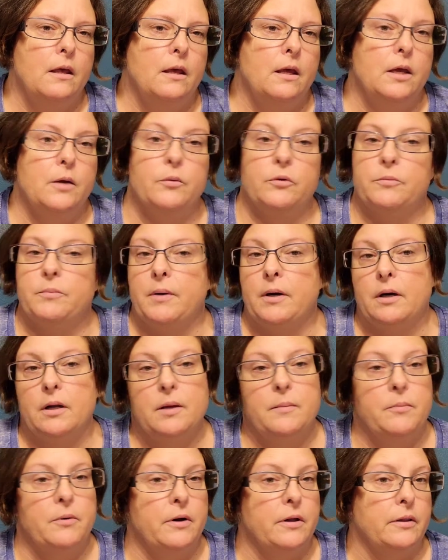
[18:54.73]
He was
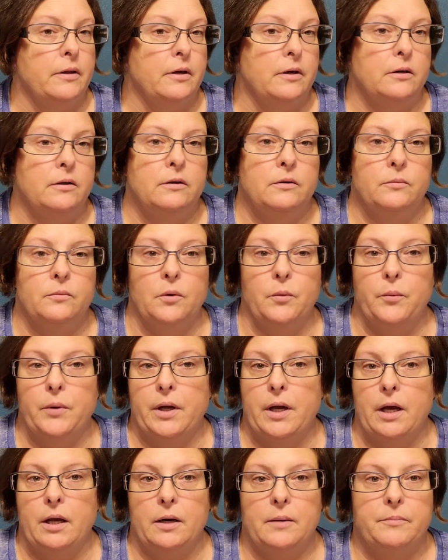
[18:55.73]
barely breathing when we
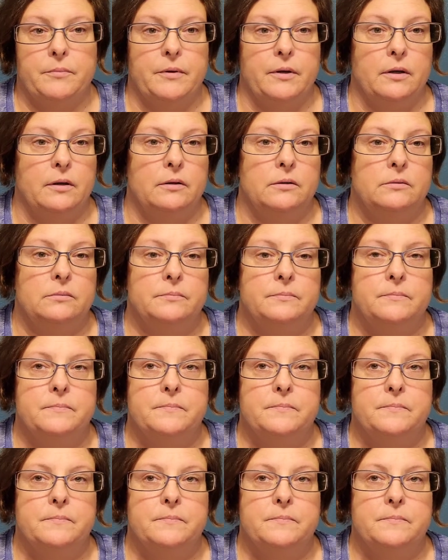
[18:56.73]
got up there.